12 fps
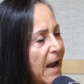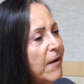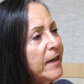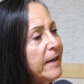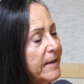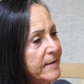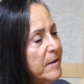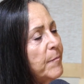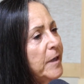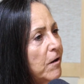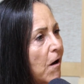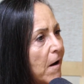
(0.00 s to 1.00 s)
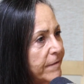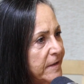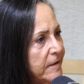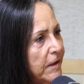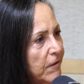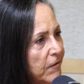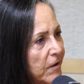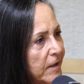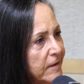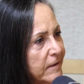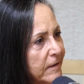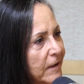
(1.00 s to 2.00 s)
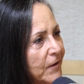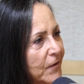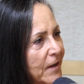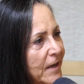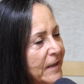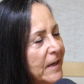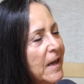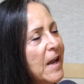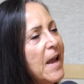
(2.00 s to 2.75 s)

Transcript: how to get somebody off steroids. Yes. Right?